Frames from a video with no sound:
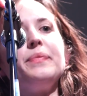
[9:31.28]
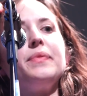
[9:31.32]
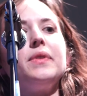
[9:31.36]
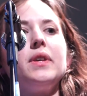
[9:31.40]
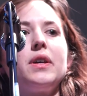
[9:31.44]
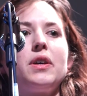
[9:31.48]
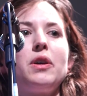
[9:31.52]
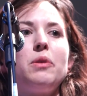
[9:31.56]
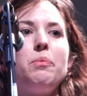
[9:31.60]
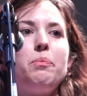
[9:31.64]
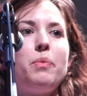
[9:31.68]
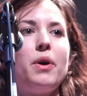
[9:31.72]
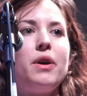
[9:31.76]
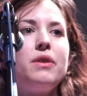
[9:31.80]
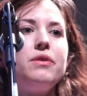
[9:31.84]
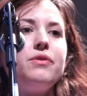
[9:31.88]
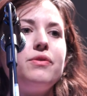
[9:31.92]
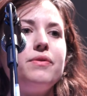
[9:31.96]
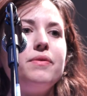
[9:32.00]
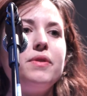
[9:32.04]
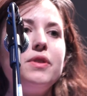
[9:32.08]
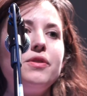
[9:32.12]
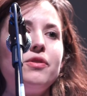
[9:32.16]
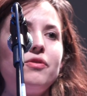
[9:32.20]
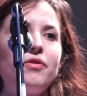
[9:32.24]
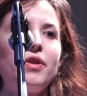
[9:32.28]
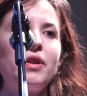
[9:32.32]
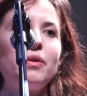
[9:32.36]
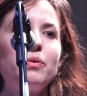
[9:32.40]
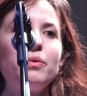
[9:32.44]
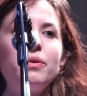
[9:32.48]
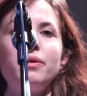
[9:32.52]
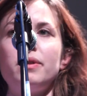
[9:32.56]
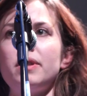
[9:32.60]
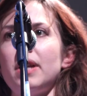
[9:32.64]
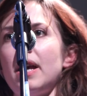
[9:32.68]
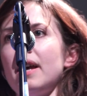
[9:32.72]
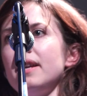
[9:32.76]
the composer of the string
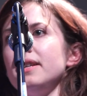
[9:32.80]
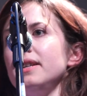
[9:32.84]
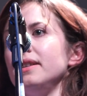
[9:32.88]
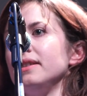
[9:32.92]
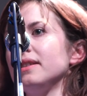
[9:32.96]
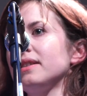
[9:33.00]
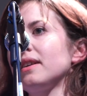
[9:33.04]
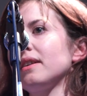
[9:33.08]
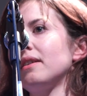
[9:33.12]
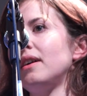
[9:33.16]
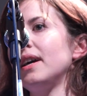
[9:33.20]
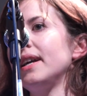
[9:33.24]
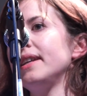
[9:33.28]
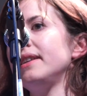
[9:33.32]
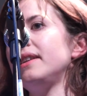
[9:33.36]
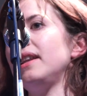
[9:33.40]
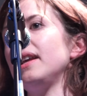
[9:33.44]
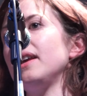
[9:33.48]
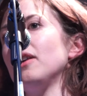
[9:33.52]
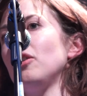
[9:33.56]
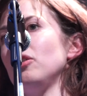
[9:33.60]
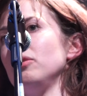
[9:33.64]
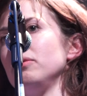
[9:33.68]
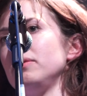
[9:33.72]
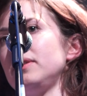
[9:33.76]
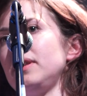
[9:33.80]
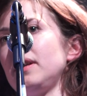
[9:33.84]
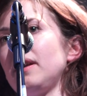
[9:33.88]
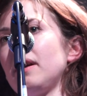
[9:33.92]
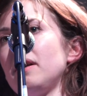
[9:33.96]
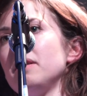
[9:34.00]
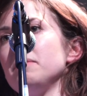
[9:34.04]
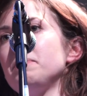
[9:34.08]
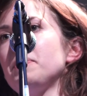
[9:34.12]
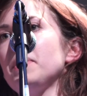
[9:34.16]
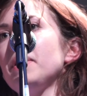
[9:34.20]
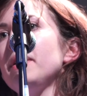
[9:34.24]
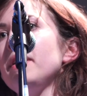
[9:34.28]
quartet, is kindly holding
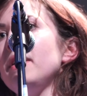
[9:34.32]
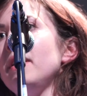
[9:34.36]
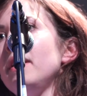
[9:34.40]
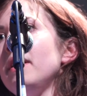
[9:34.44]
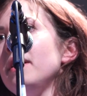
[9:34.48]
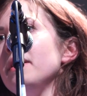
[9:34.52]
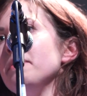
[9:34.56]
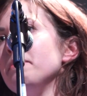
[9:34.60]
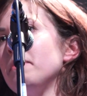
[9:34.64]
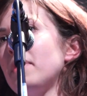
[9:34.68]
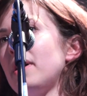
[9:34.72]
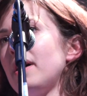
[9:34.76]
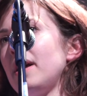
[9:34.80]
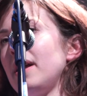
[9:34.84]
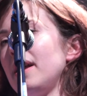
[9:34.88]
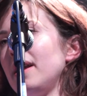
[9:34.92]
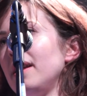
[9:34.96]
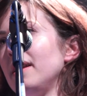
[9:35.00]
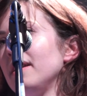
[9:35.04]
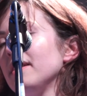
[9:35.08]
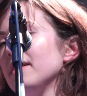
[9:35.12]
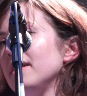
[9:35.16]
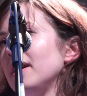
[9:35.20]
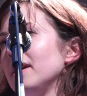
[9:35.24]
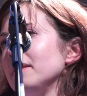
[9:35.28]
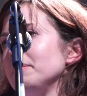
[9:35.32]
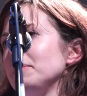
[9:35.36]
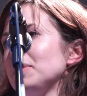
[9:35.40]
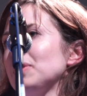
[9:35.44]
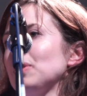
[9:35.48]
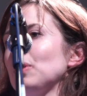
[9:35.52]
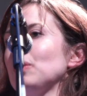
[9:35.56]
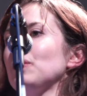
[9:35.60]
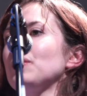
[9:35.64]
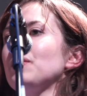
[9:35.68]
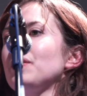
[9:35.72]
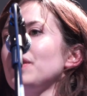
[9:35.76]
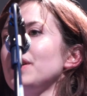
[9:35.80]
up my
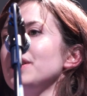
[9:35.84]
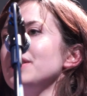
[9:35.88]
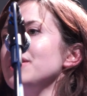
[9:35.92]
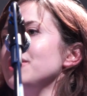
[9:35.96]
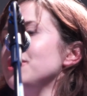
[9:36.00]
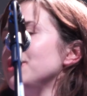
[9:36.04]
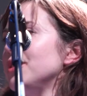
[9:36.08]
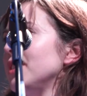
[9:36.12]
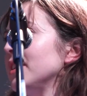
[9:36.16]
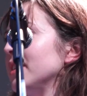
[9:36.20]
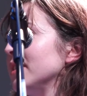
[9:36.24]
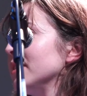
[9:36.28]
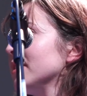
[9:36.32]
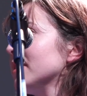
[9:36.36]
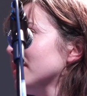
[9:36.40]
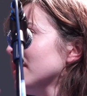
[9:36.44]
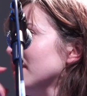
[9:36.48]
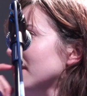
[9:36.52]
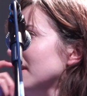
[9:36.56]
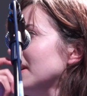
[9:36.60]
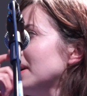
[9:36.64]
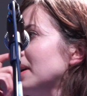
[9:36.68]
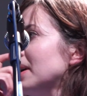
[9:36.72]
soft furnishings.